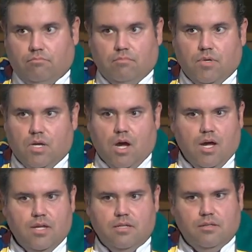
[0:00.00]

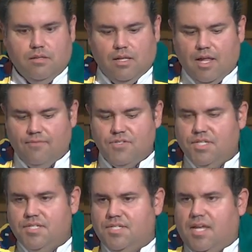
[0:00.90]
God loves
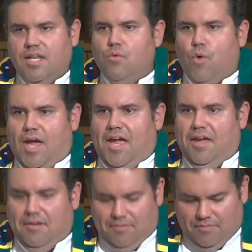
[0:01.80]
us
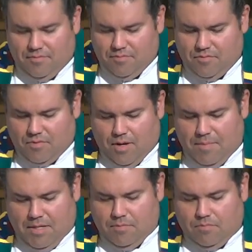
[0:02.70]
anyway. I
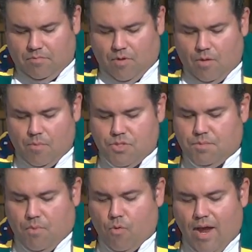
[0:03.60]
mean, almost
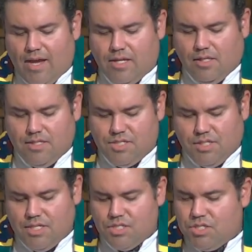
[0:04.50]

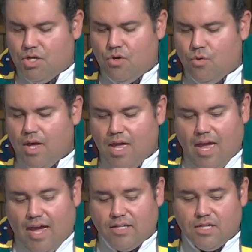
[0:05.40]
miraculously so,
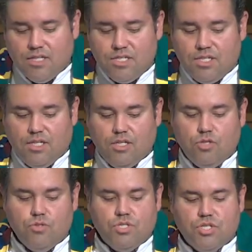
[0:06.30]
and
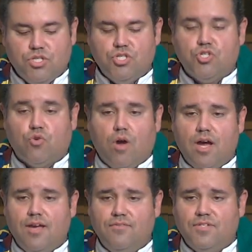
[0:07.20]
continues to
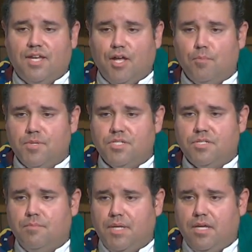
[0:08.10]
strive to help us to
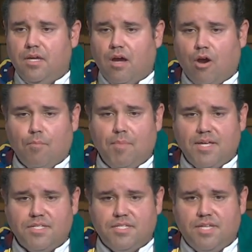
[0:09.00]
be our
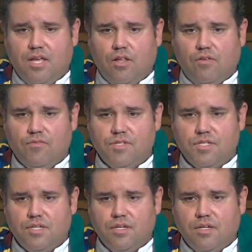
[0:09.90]
best selves,
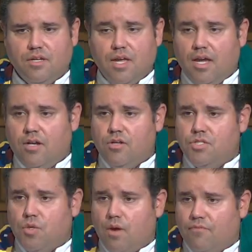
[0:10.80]
and
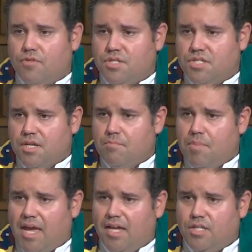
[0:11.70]
also offers us
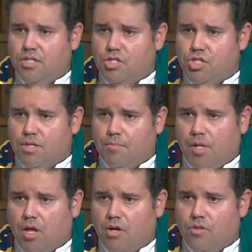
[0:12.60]
companionship
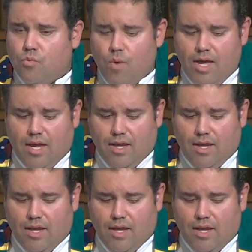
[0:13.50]
along the way.